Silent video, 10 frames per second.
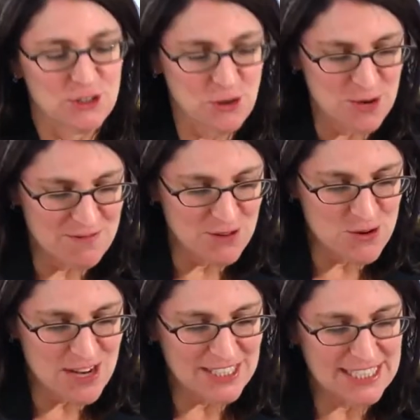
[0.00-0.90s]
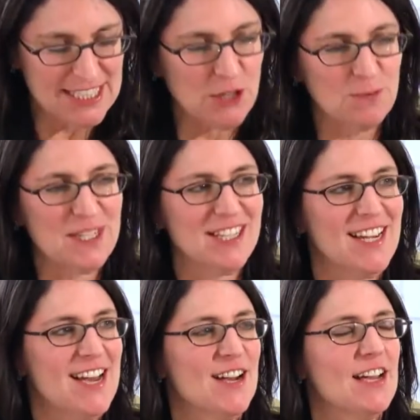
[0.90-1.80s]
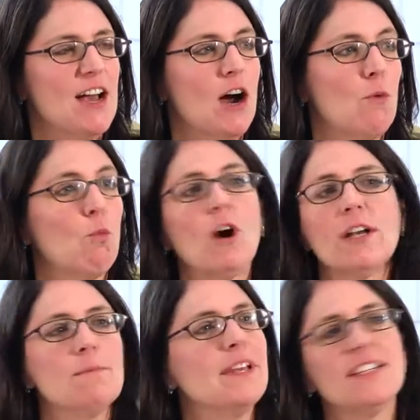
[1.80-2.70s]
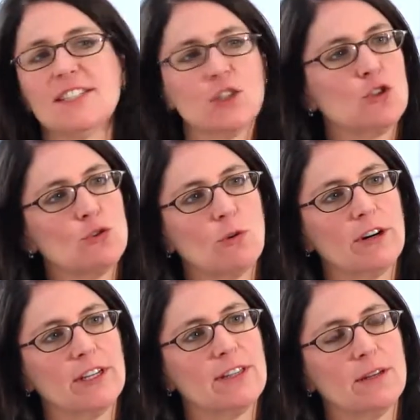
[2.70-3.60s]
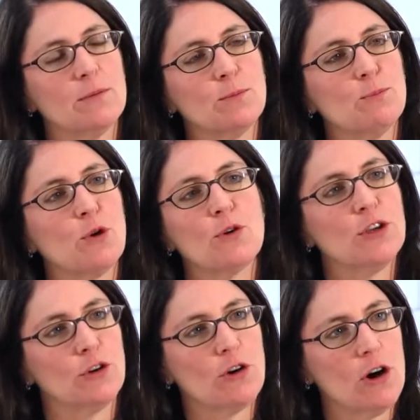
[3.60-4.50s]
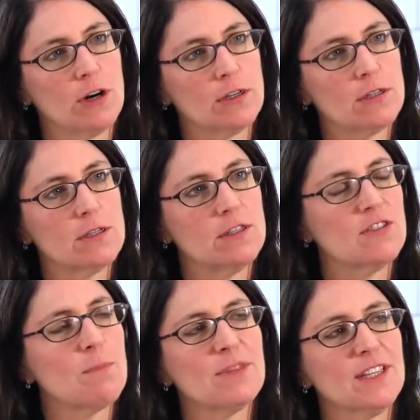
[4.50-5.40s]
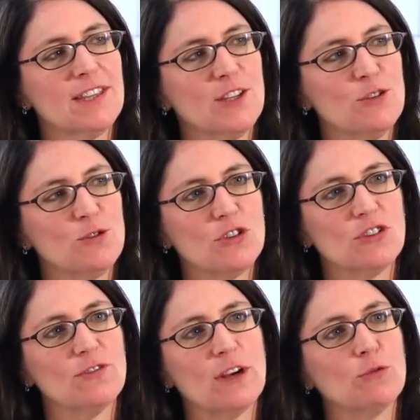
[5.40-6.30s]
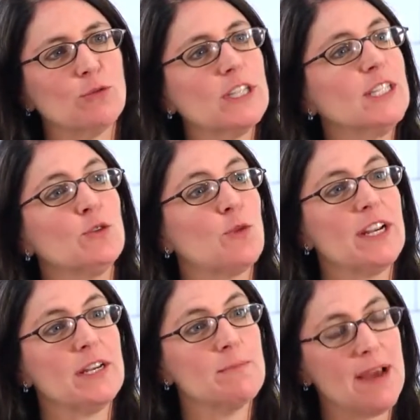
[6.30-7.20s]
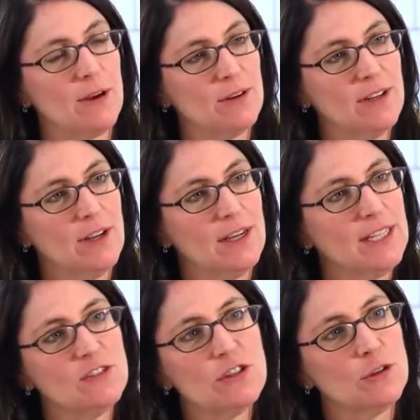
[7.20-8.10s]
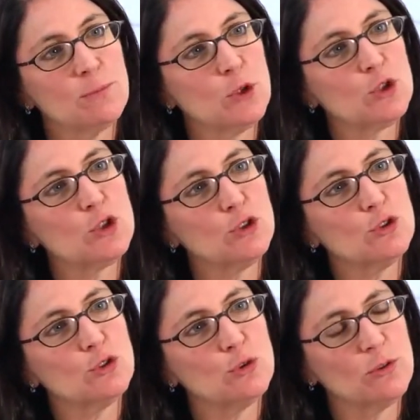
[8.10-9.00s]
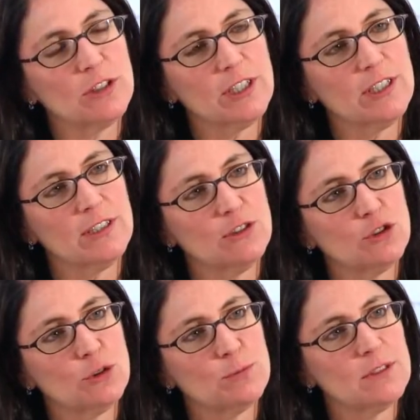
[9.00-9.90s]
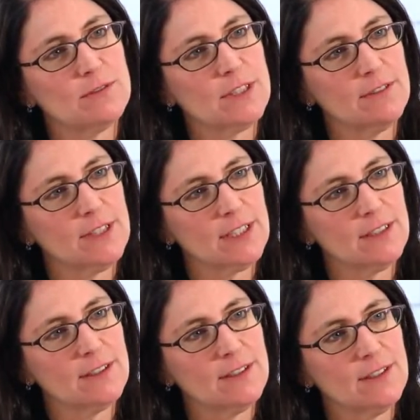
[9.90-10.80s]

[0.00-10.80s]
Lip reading: So if you had to tell me one amazing story that broke your heart, something that you just felt really great about, is there a personal story in terms of giving?